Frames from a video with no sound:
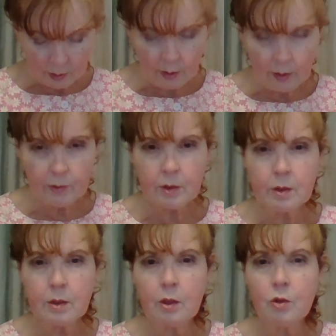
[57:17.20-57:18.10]

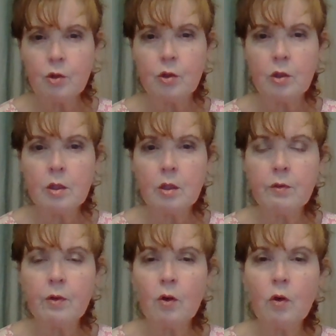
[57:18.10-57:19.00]
Hyacinth said, You shouldn't
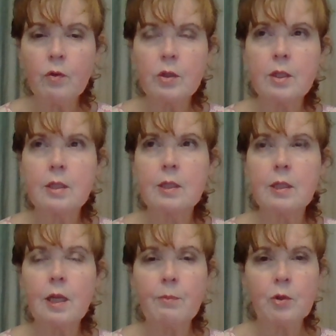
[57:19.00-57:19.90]
have
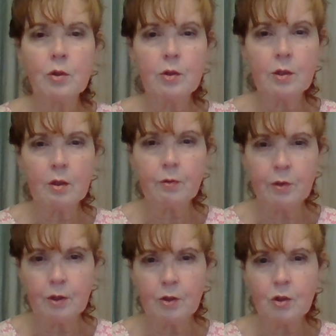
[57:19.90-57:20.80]
overslept
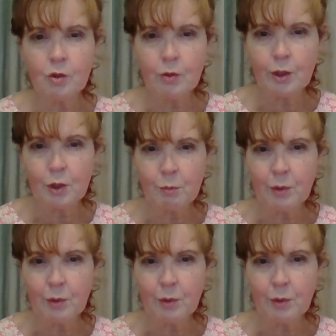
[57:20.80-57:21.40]
yourself in a strange